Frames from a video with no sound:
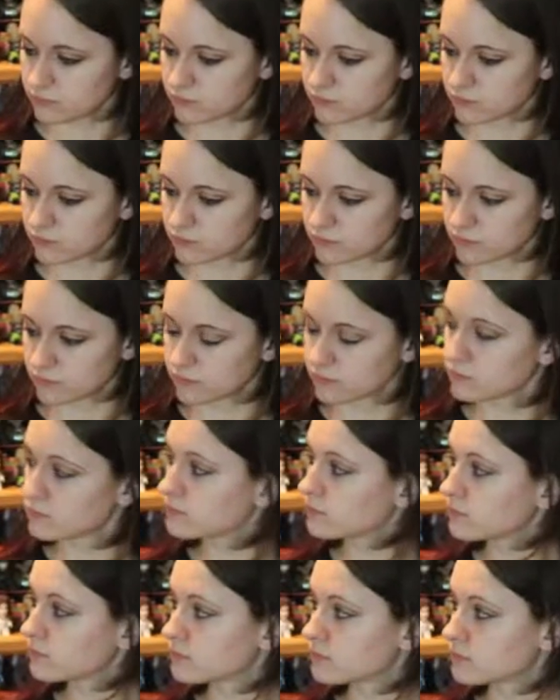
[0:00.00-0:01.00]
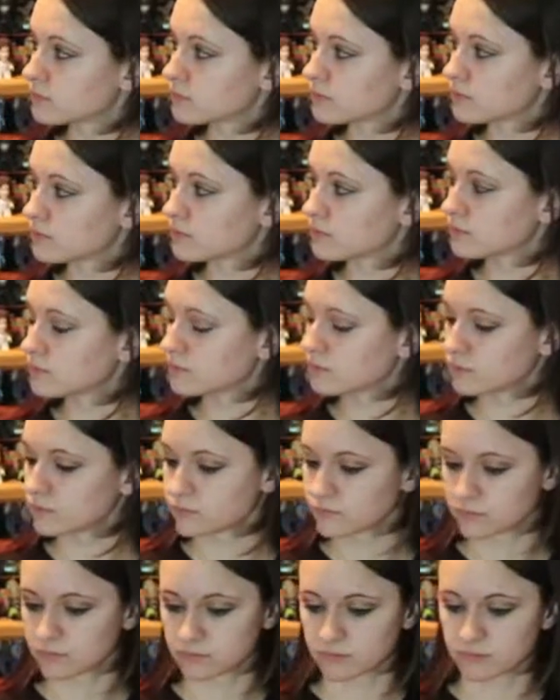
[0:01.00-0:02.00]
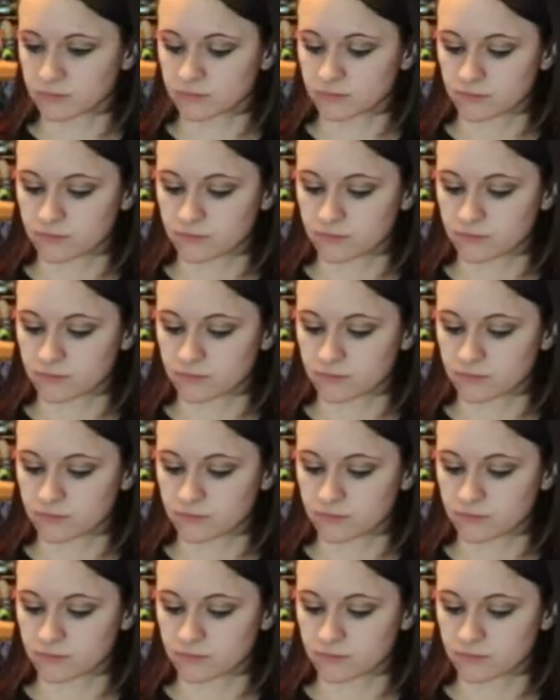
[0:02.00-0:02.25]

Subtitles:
(silent)